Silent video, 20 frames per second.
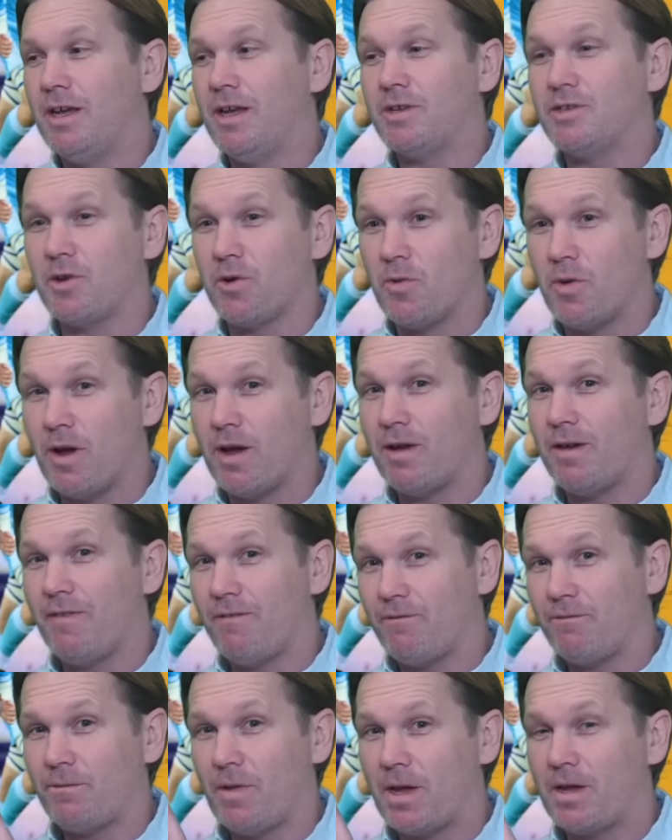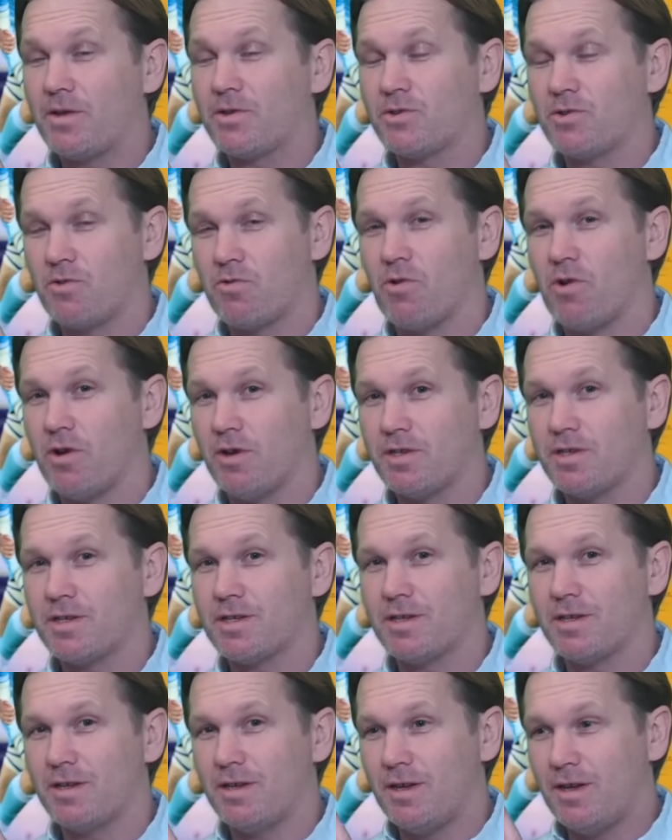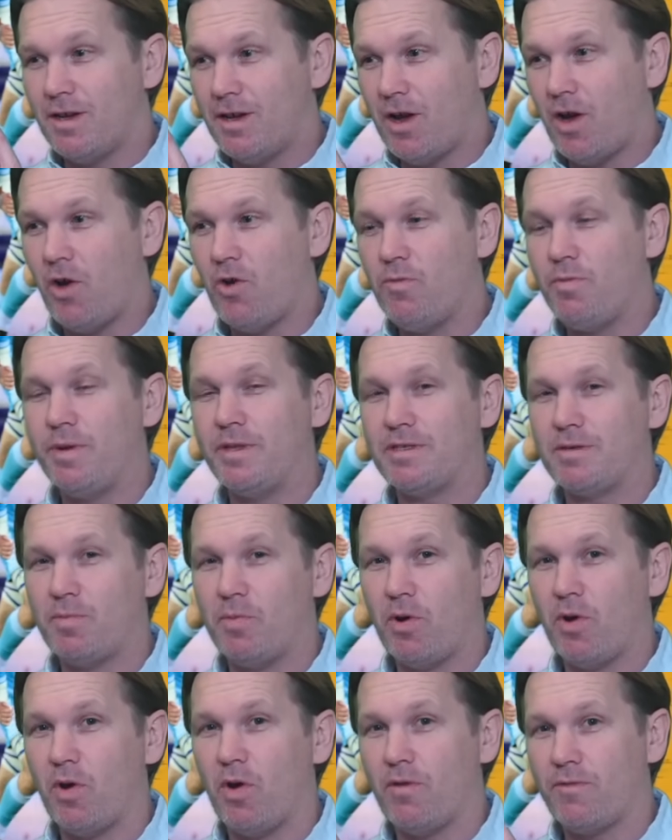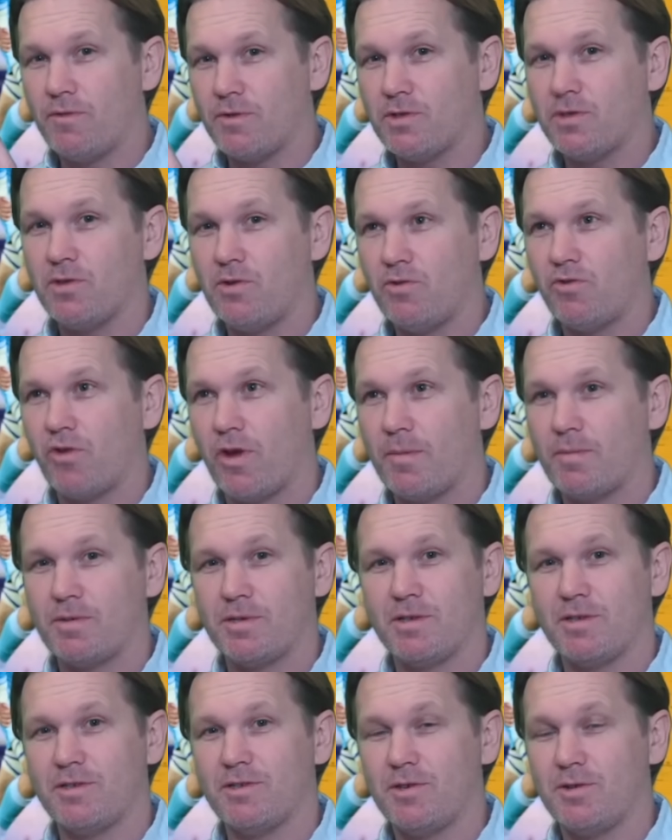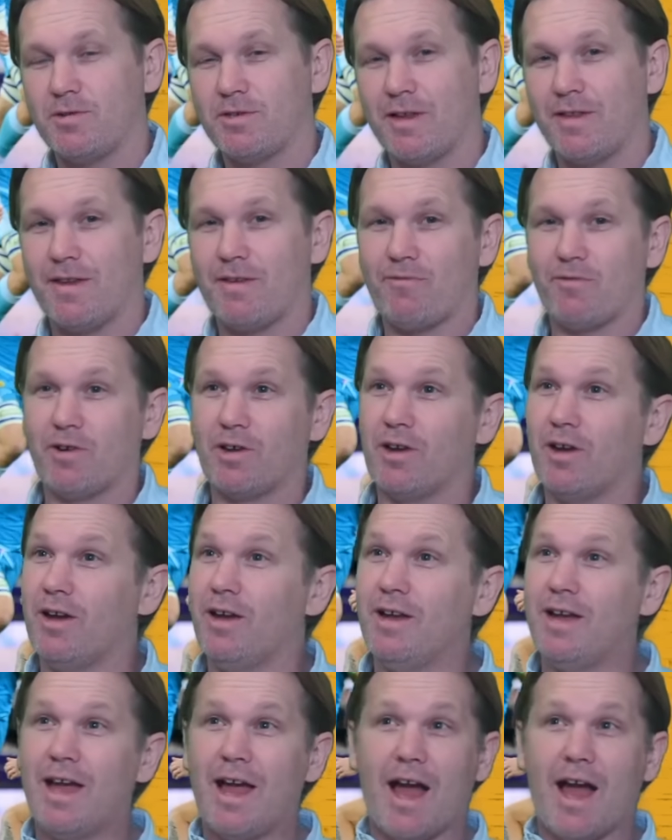So fingers crossed, hoping to pull off two trips to South Africa.